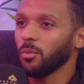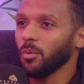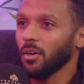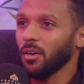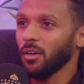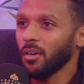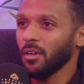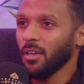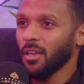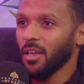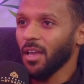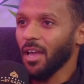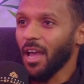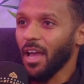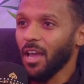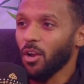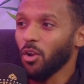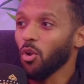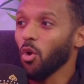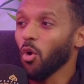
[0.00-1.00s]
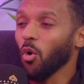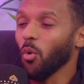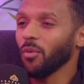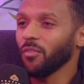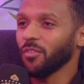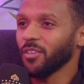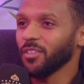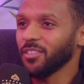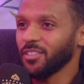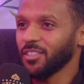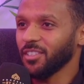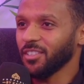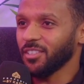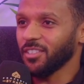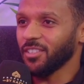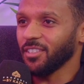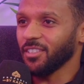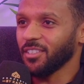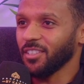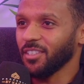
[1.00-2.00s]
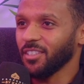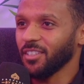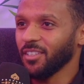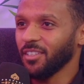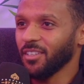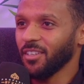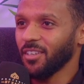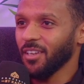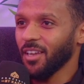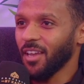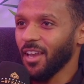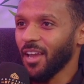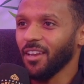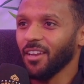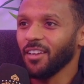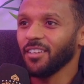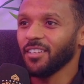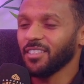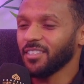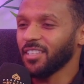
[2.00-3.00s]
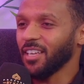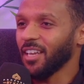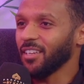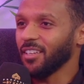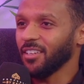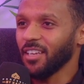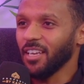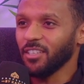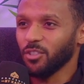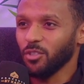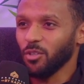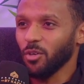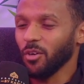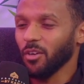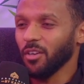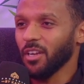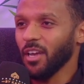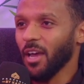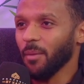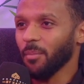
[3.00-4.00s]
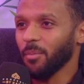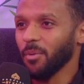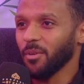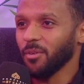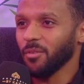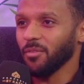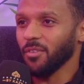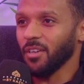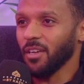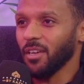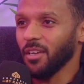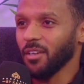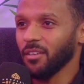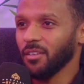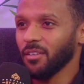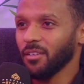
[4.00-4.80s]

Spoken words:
are along with consistency and understanding that it's not going to happen overnight.